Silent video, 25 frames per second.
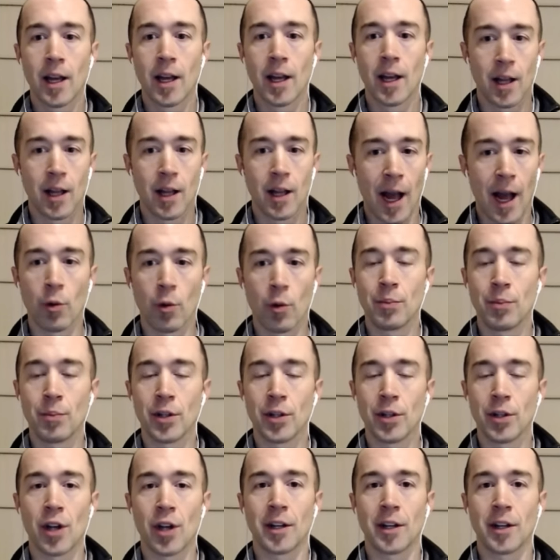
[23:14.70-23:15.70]
I wouldn't be
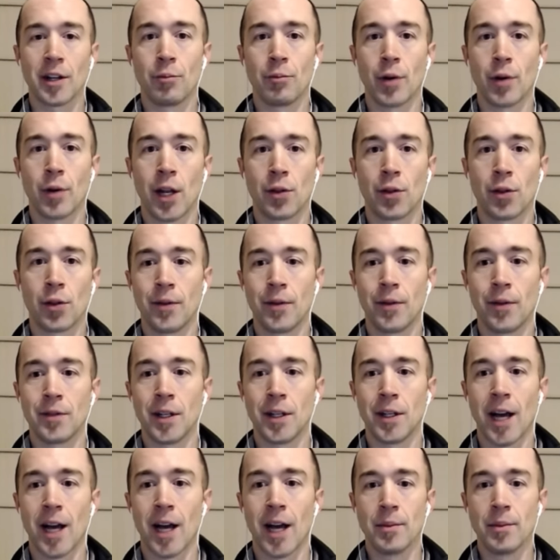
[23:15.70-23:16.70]
shocked if Brady threw 50
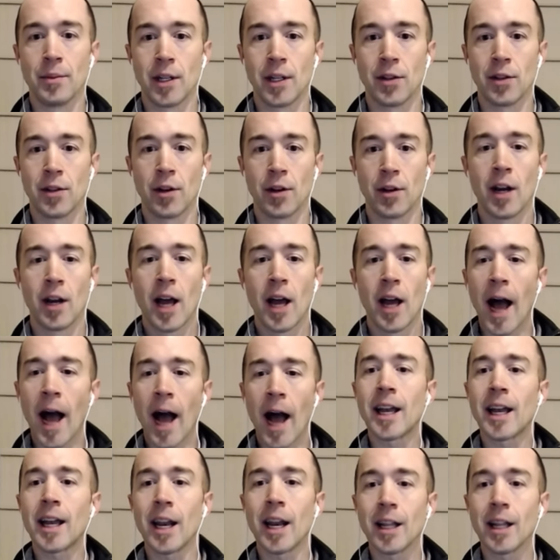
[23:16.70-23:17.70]
times either. I
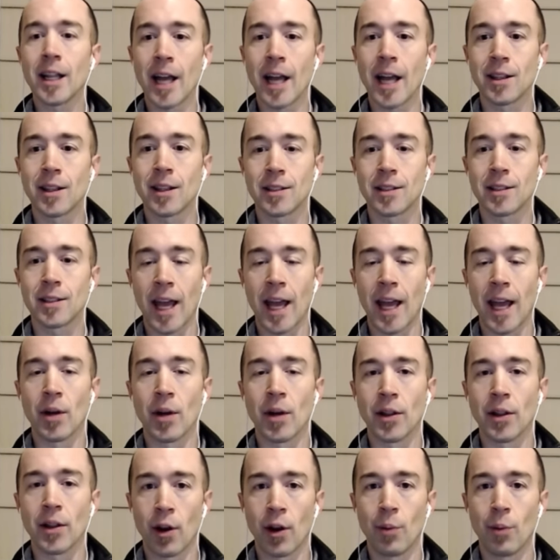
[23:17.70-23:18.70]
kind of like this game a
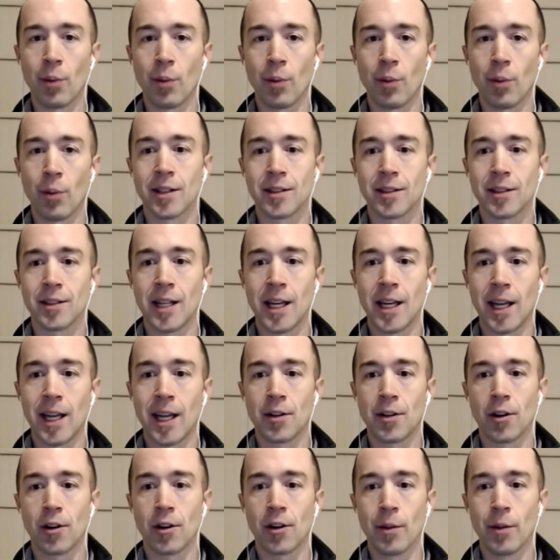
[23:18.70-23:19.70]
little bit as a sneaky
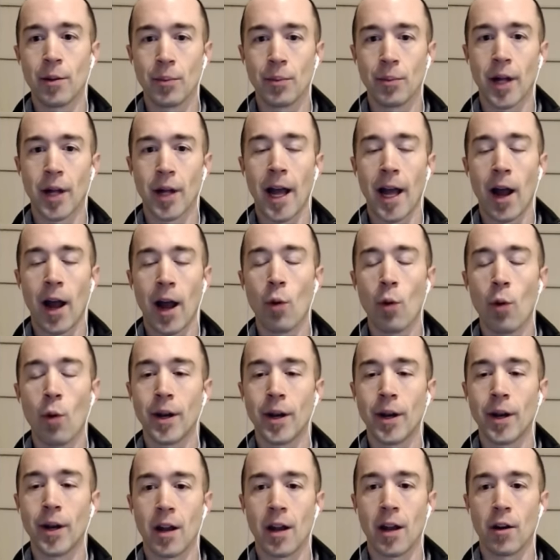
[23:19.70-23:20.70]
tournament play. I hope it
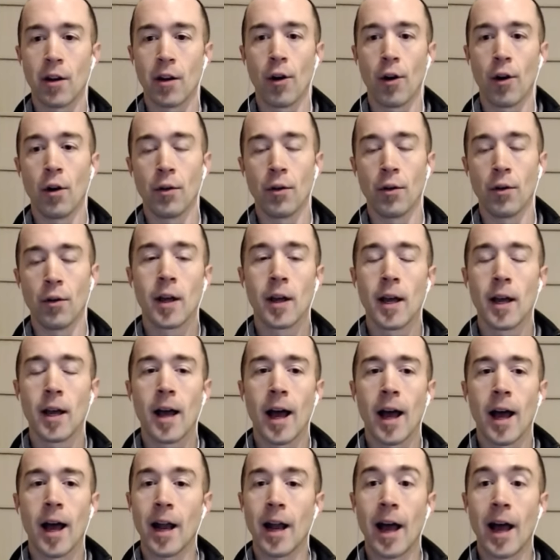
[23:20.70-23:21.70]
is underowned.
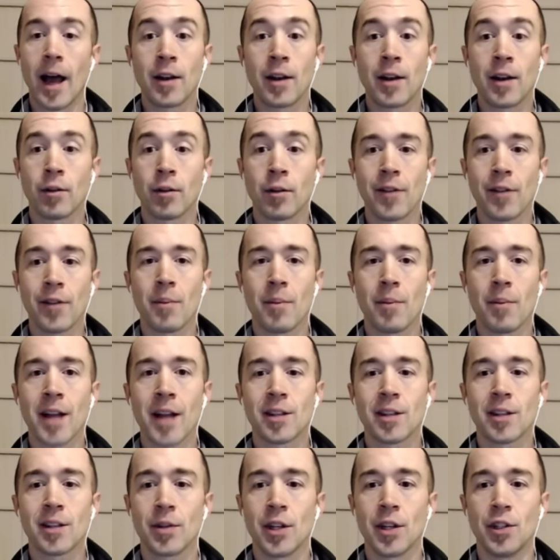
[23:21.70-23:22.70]
And I don't even mind
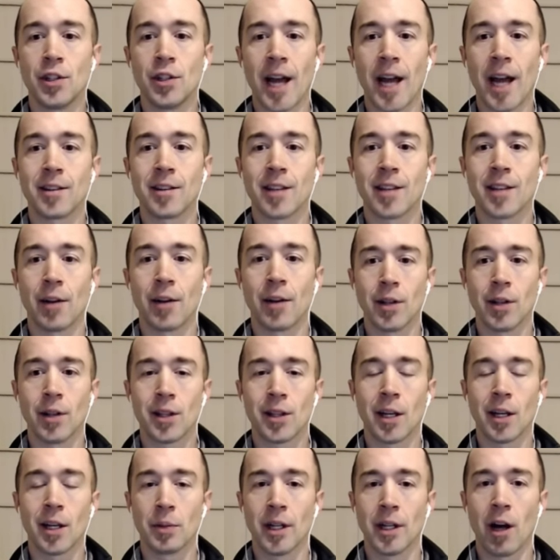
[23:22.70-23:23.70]
some of the Jets. I really
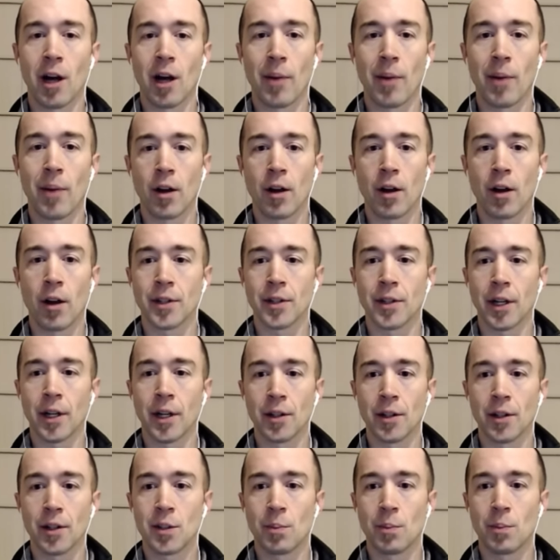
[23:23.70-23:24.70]
think Bilal Powell's in a good
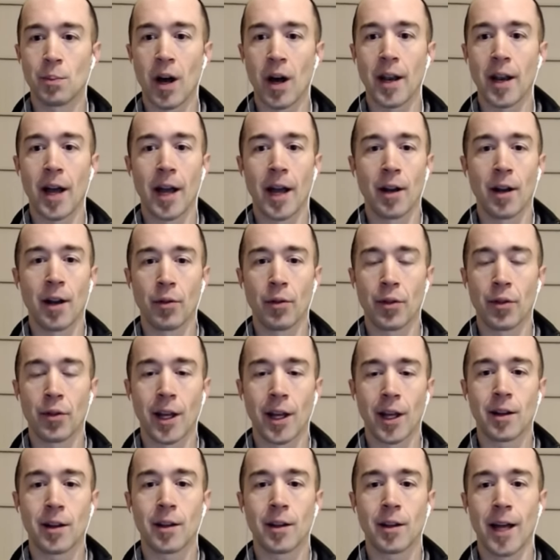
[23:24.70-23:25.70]
spot. I don't think
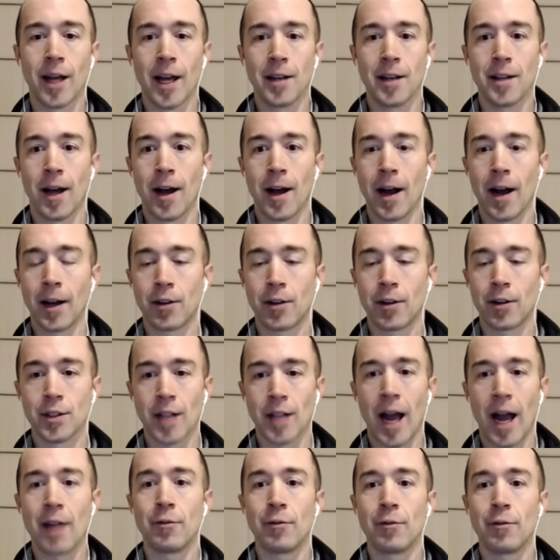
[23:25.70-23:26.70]
that uh, Chris
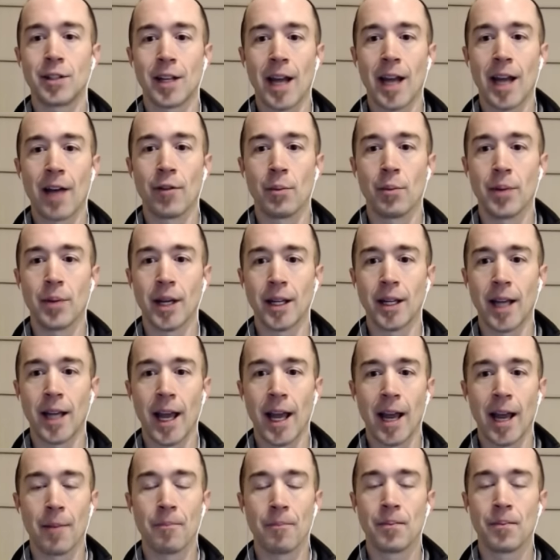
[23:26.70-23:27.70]
Ivory's going to have a big
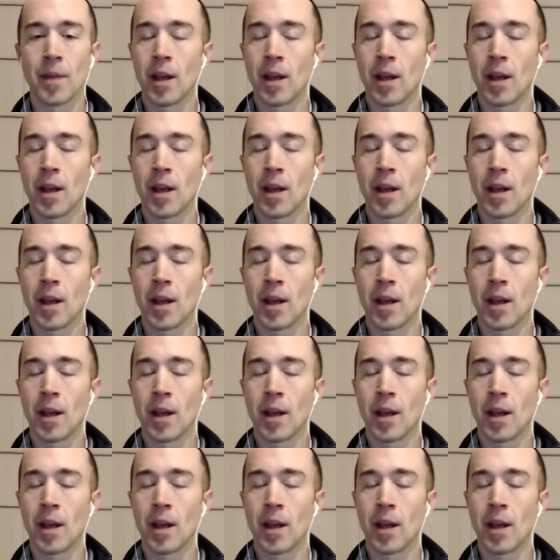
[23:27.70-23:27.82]
game.